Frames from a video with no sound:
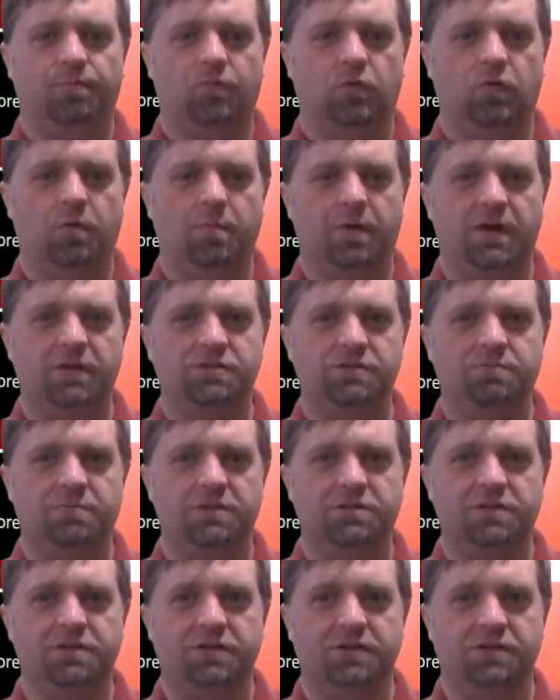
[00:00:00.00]
robust
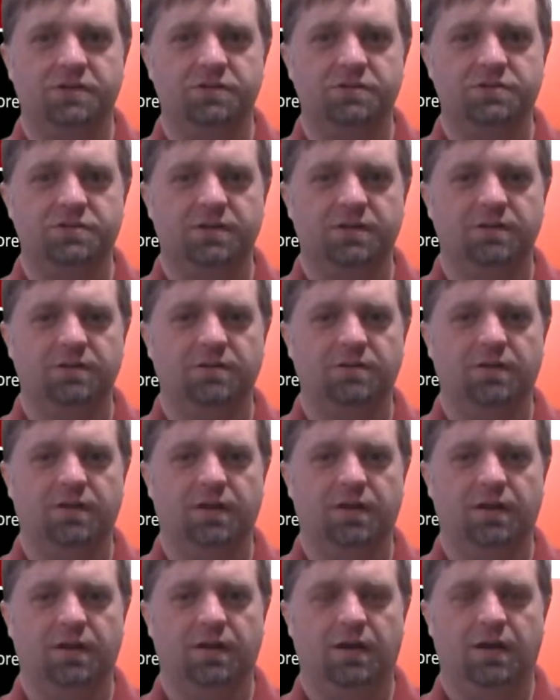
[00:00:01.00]
materials,
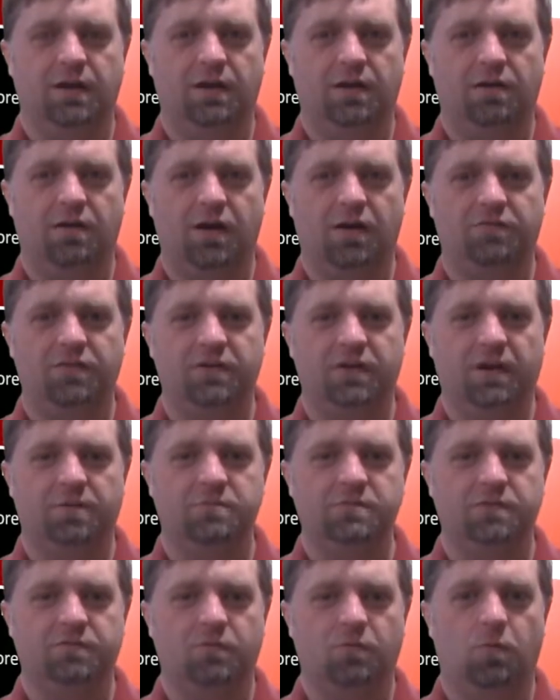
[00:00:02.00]
and
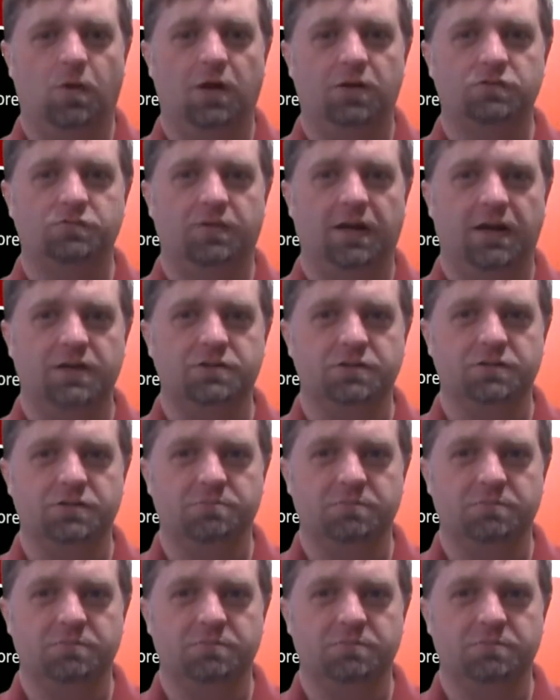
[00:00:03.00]
oftentimes if the wall's fragile,